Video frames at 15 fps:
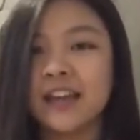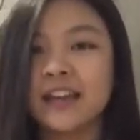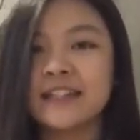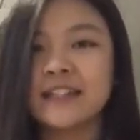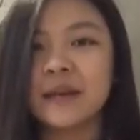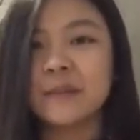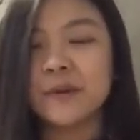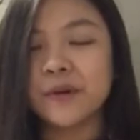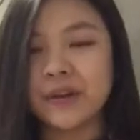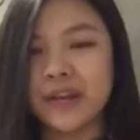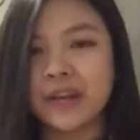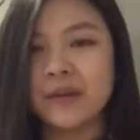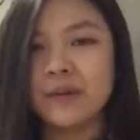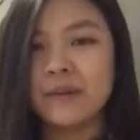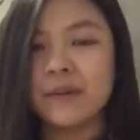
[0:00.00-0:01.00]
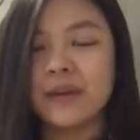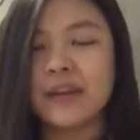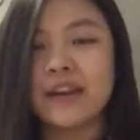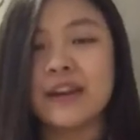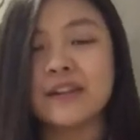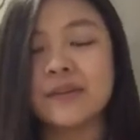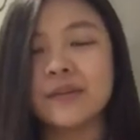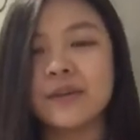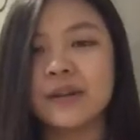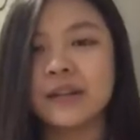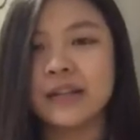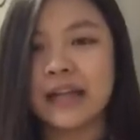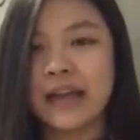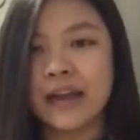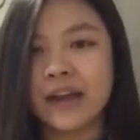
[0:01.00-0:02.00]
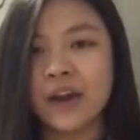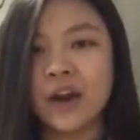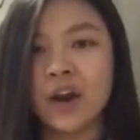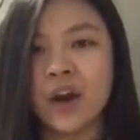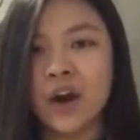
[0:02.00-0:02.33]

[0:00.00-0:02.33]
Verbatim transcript: In summary, we cannot rely